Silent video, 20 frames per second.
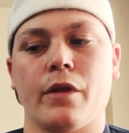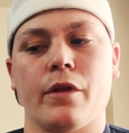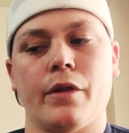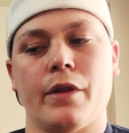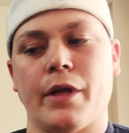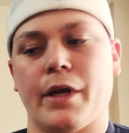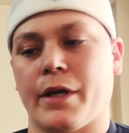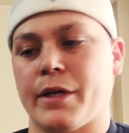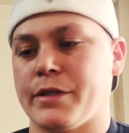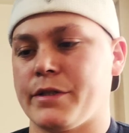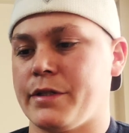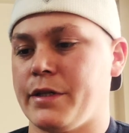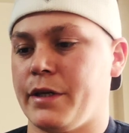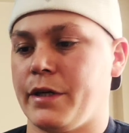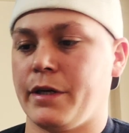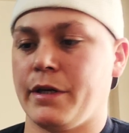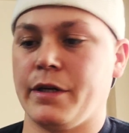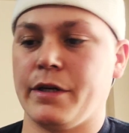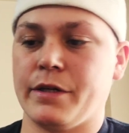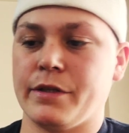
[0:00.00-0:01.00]
Like I
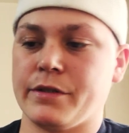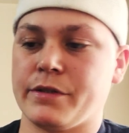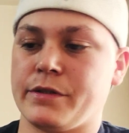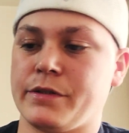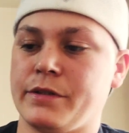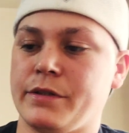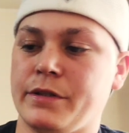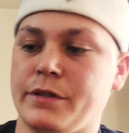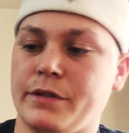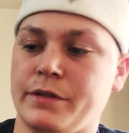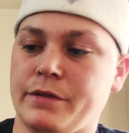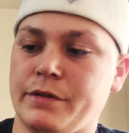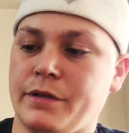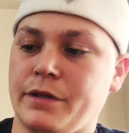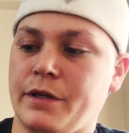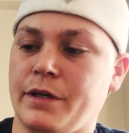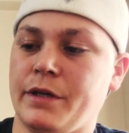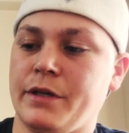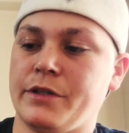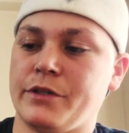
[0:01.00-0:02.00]
said, it is
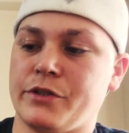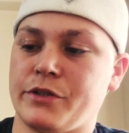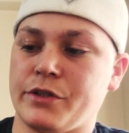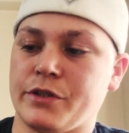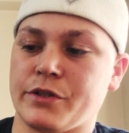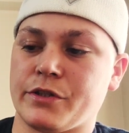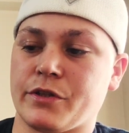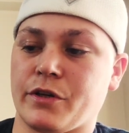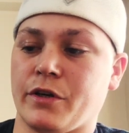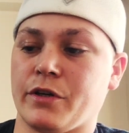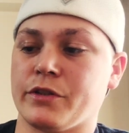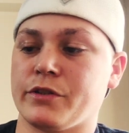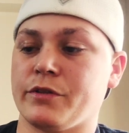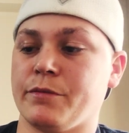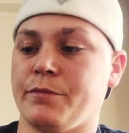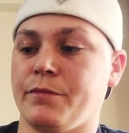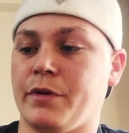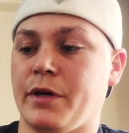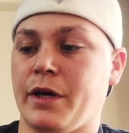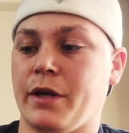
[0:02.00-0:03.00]
just
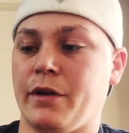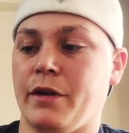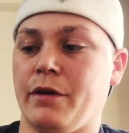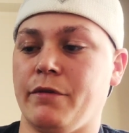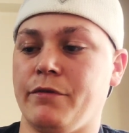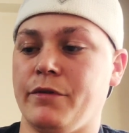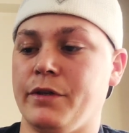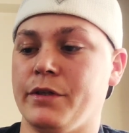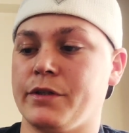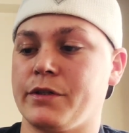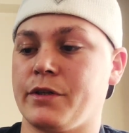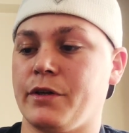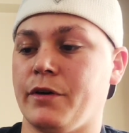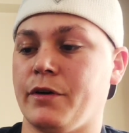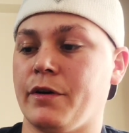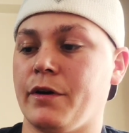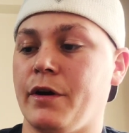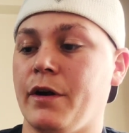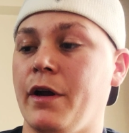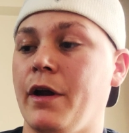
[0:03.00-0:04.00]
awesome. I love this
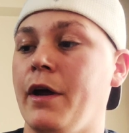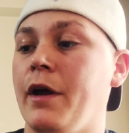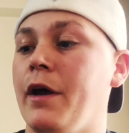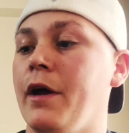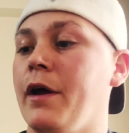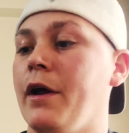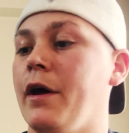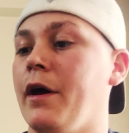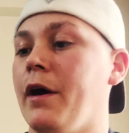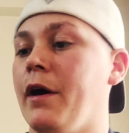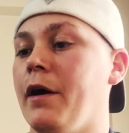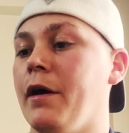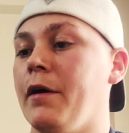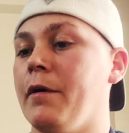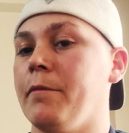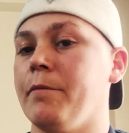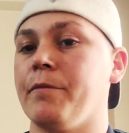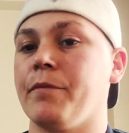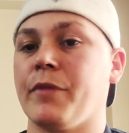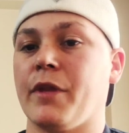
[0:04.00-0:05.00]
car.
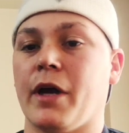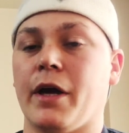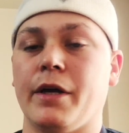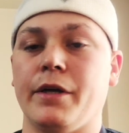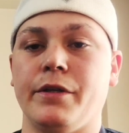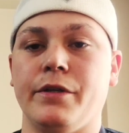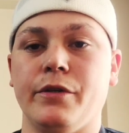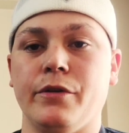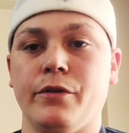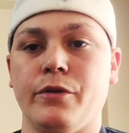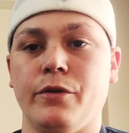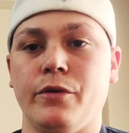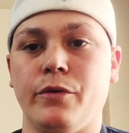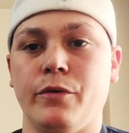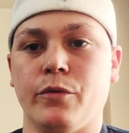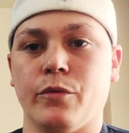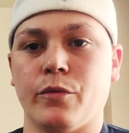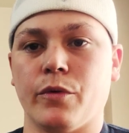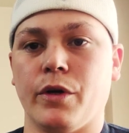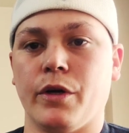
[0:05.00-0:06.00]
I
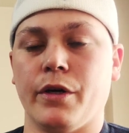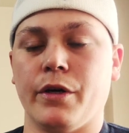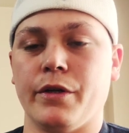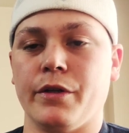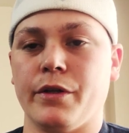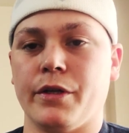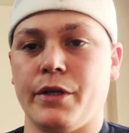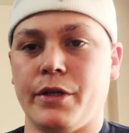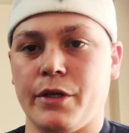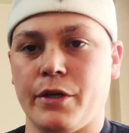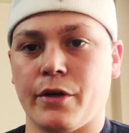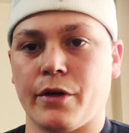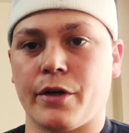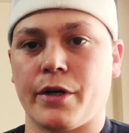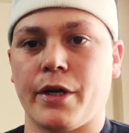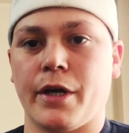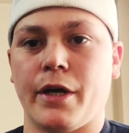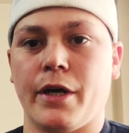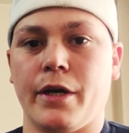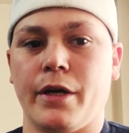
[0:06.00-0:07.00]
do run the
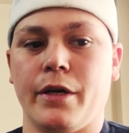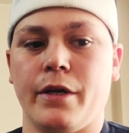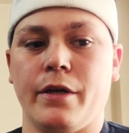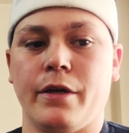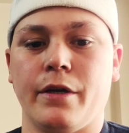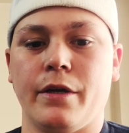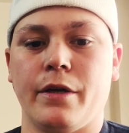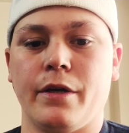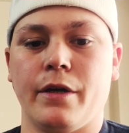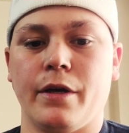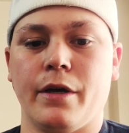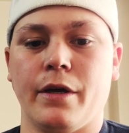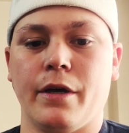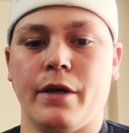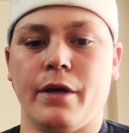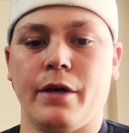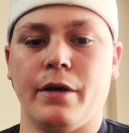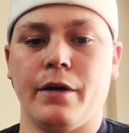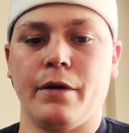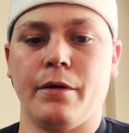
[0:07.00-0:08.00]
DRK
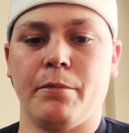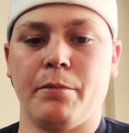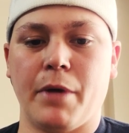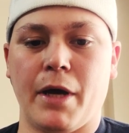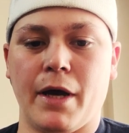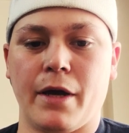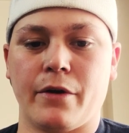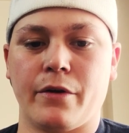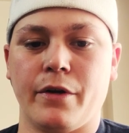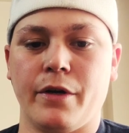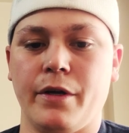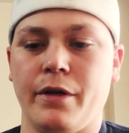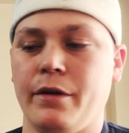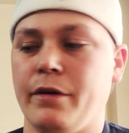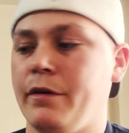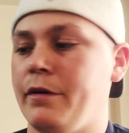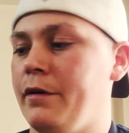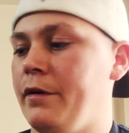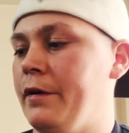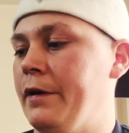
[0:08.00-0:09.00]
battery,
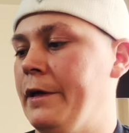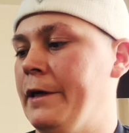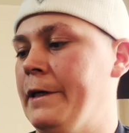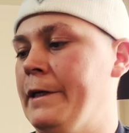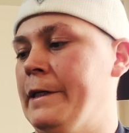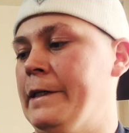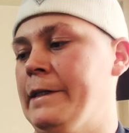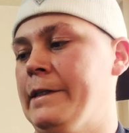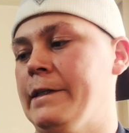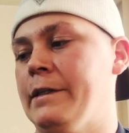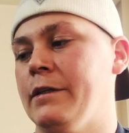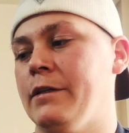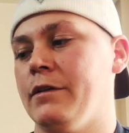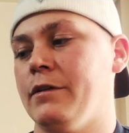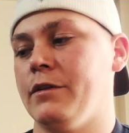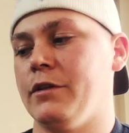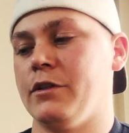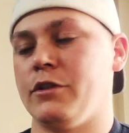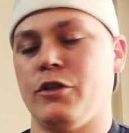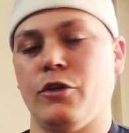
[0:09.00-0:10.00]

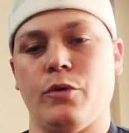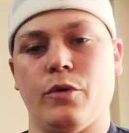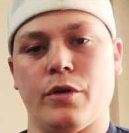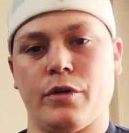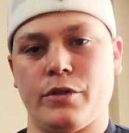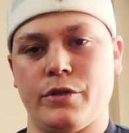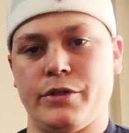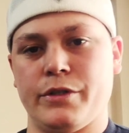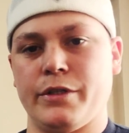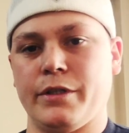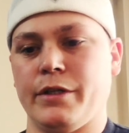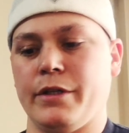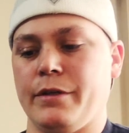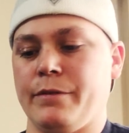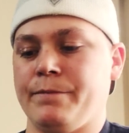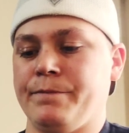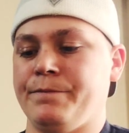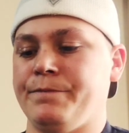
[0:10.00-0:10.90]
the 200C,